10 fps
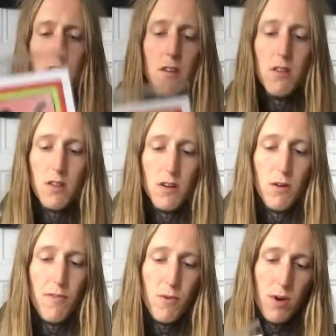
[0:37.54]
So
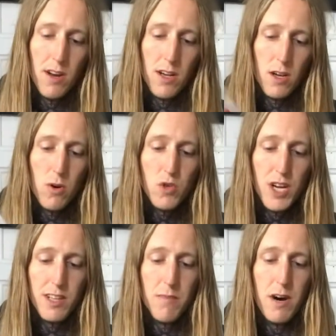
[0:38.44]
if you want to go
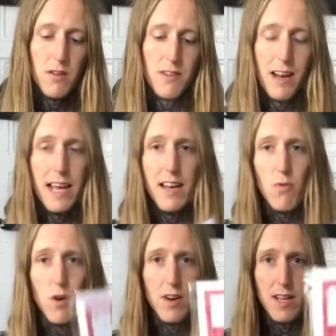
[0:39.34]
check them out, the latest
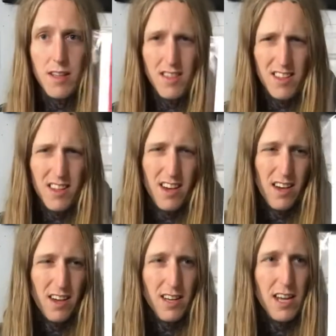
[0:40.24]
one is
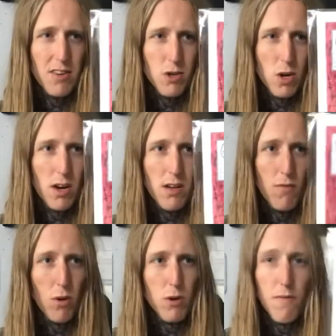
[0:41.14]
Ken the Chilling,
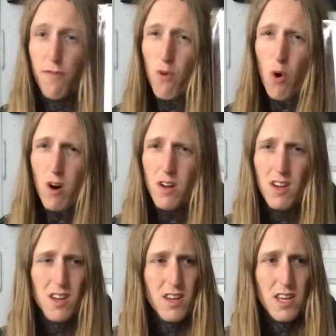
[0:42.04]
volume 4.
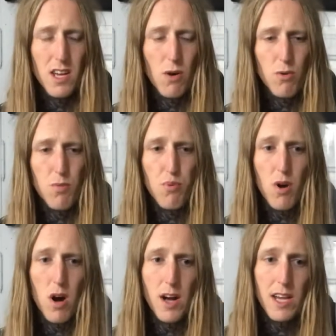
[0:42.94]
He goes to
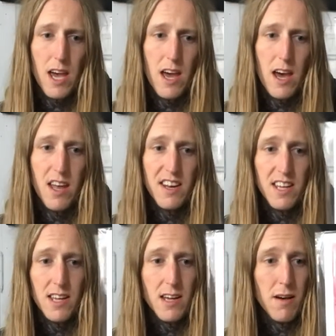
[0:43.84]
Prague and
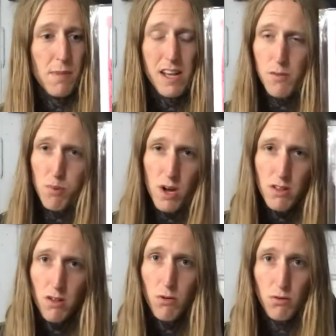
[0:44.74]
he buys a
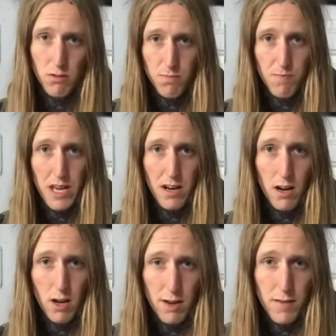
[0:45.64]
prostitute, and a
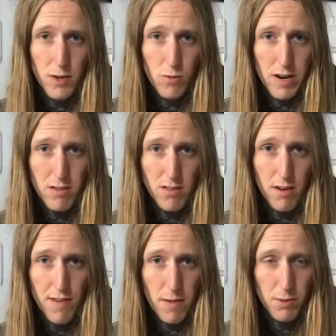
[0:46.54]
lot of other weird
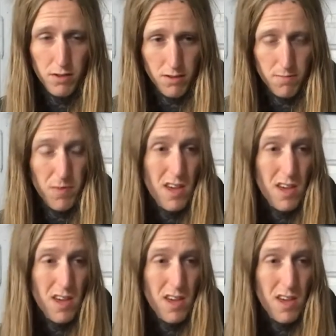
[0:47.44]
stuff happens.